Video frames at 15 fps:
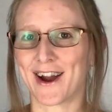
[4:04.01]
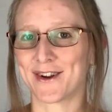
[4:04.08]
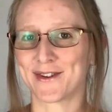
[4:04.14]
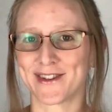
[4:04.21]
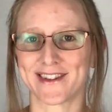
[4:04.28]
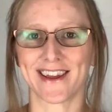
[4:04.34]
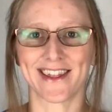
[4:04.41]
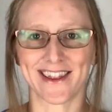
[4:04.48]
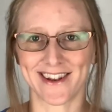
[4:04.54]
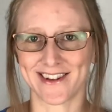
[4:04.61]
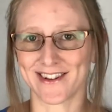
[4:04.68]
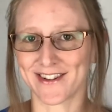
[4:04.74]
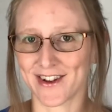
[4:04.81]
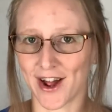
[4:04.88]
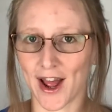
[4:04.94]
say that it
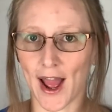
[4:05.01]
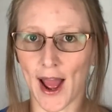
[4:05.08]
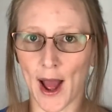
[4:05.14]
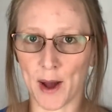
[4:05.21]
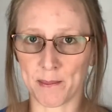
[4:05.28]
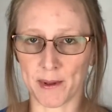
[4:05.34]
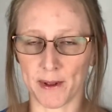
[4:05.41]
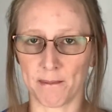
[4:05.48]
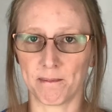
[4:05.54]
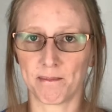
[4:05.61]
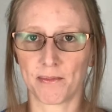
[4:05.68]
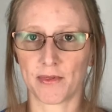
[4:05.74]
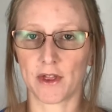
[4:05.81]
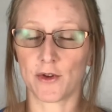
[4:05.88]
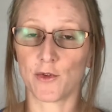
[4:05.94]
does not happen
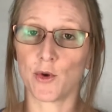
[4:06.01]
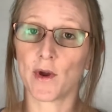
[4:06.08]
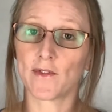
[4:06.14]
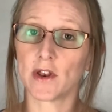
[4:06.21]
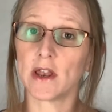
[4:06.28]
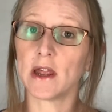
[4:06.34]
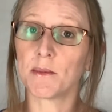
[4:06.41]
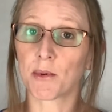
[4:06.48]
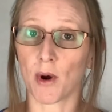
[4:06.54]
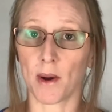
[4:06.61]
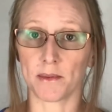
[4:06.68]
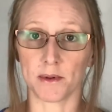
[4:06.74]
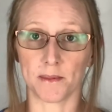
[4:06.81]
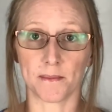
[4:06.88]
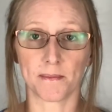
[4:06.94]
that if you have a knee
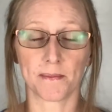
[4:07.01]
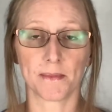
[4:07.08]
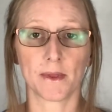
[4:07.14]
problem